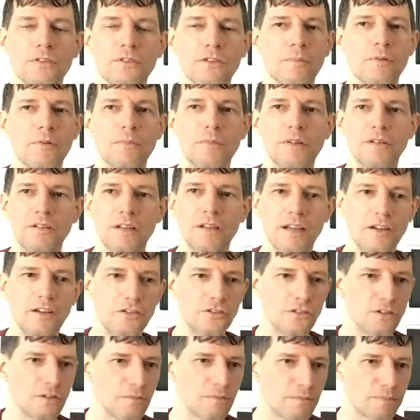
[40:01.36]

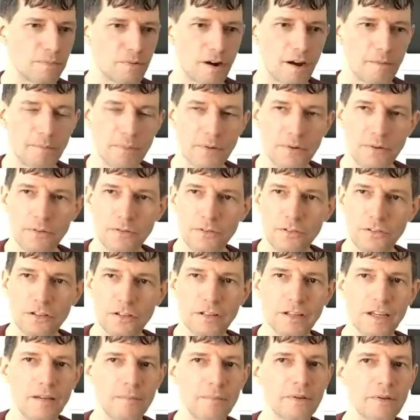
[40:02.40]
supplementation, proper
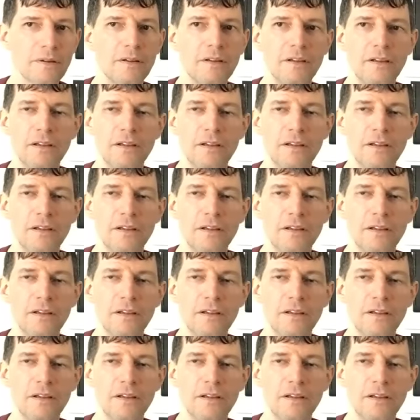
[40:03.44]
sleep,